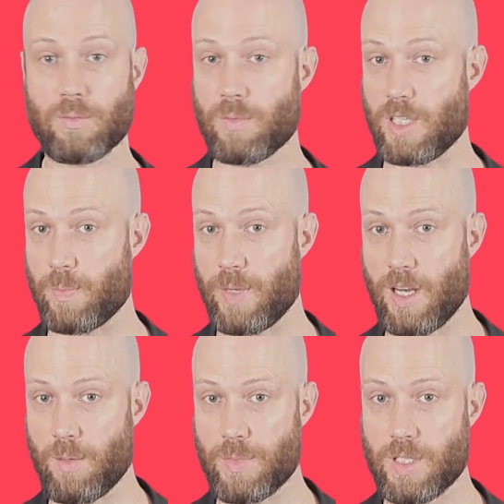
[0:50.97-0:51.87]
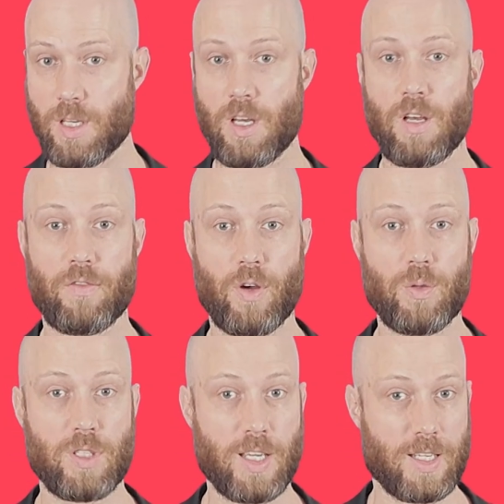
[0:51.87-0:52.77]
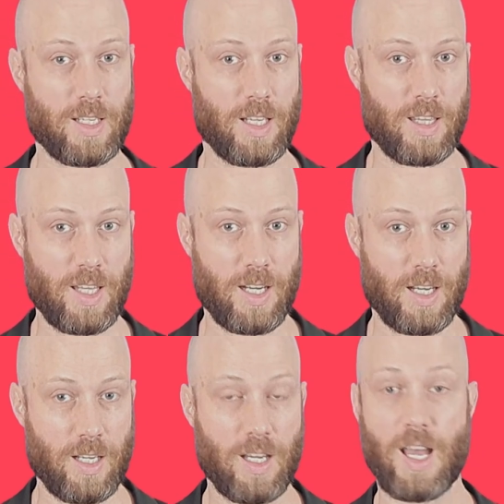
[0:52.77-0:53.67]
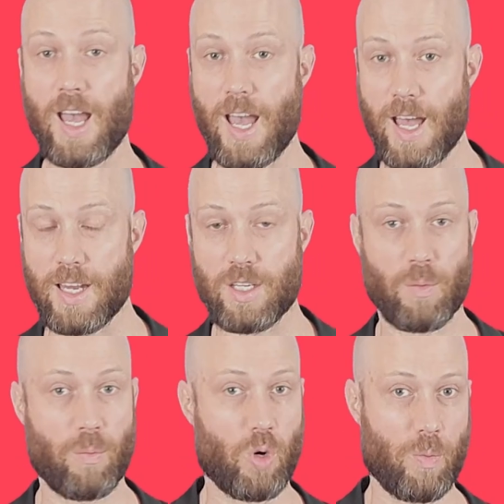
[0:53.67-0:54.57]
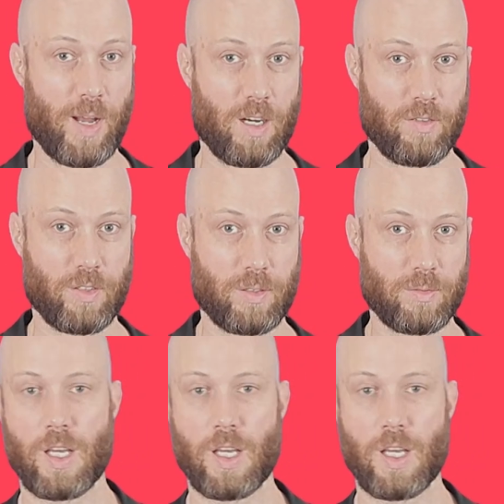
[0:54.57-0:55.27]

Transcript: This becomes phones are getting thinner and more powerful.